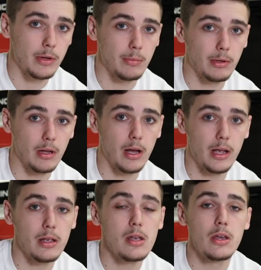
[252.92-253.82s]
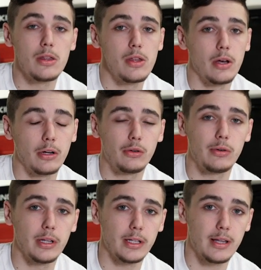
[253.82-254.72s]
we apply the
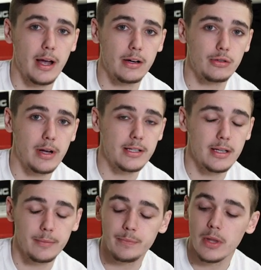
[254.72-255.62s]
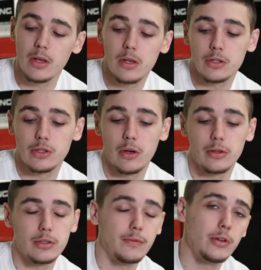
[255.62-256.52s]
acrylic tire dressing. So
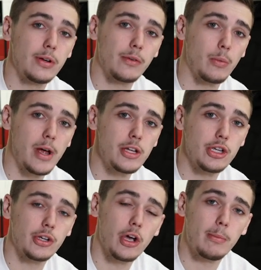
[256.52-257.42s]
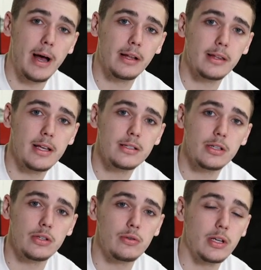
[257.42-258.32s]
there's a few different ways you can go about
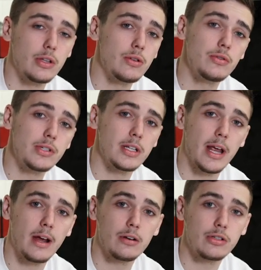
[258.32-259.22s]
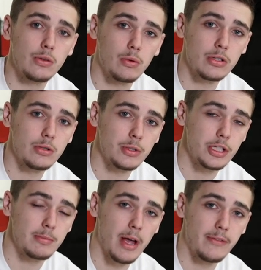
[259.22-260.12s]
this. You can use an air source,
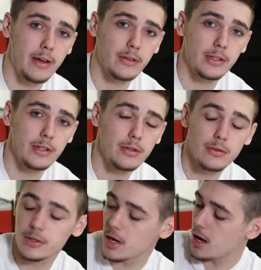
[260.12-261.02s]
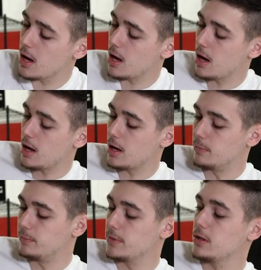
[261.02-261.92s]
which is my favorite to use.
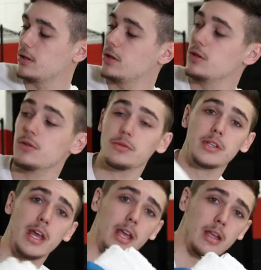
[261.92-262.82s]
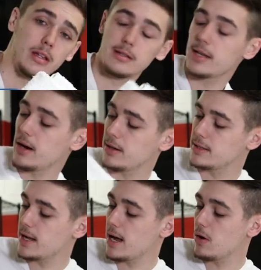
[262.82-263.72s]
You can use a terry
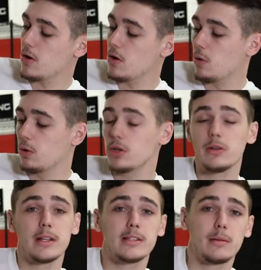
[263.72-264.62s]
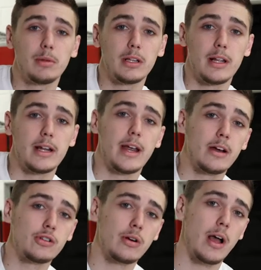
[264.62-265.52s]
towel, or you can simply let it
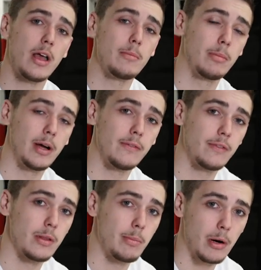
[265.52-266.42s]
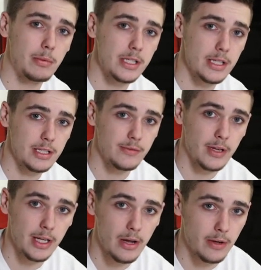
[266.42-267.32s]
air dry. But for the purpose of this
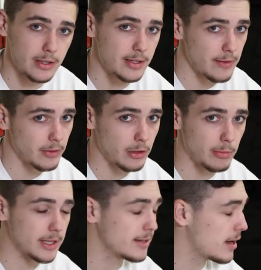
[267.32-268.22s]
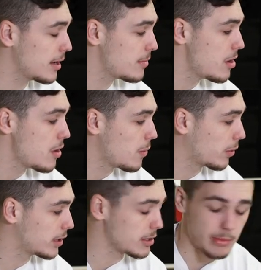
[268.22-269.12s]
video and to save a little bit of time,
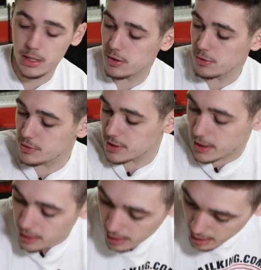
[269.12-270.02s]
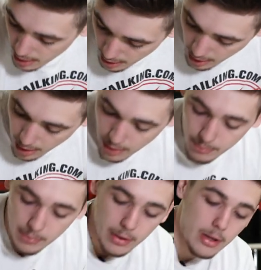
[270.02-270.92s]
we're gonna be using
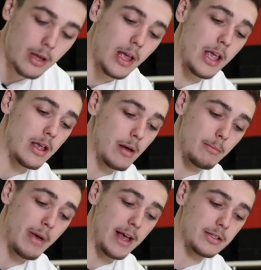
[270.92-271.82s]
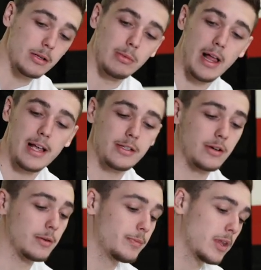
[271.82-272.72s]
a master
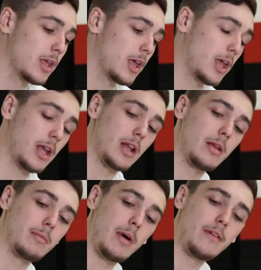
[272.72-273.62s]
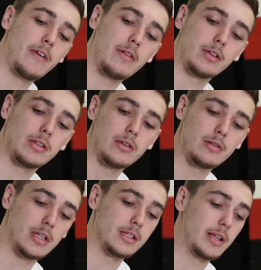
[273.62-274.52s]
blaster. And my favorite to
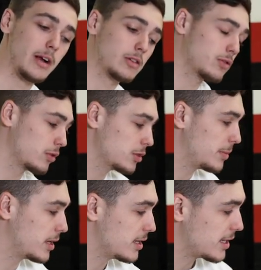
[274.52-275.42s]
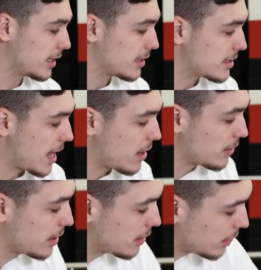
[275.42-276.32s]
use is an air source because it gets
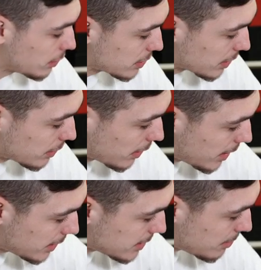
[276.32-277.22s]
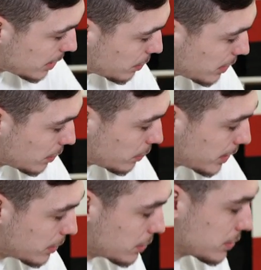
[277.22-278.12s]
down in the nooks and crannies in between the
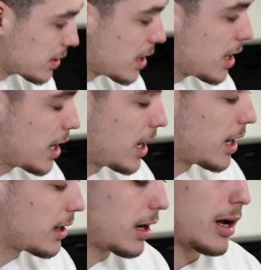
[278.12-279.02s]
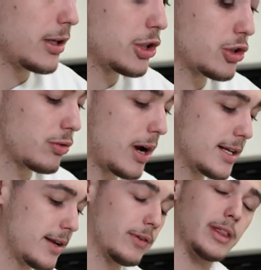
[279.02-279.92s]
wheels and just
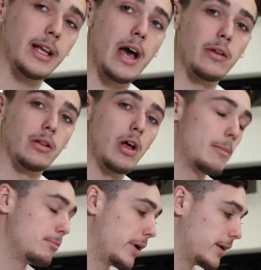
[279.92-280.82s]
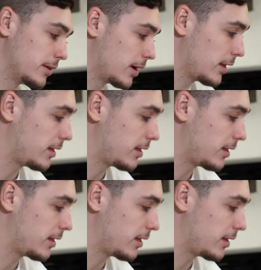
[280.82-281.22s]
dries everything out a lot better, I